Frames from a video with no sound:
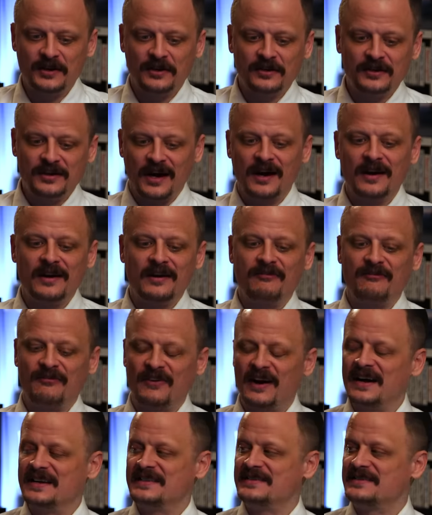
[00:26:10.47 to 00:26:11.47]
you're gonna
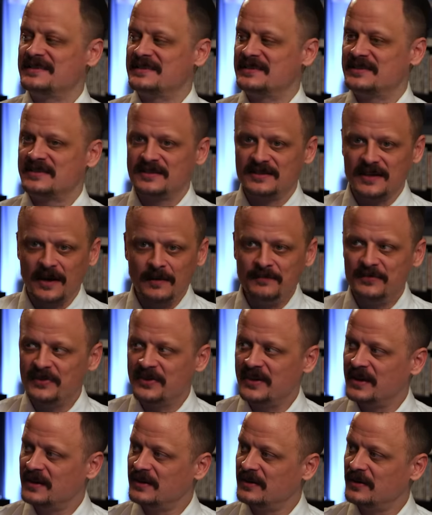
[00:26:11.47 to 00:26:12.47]
find
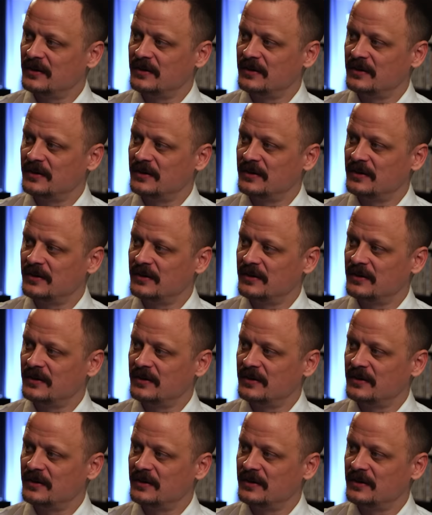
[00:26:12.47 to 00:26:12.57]
something.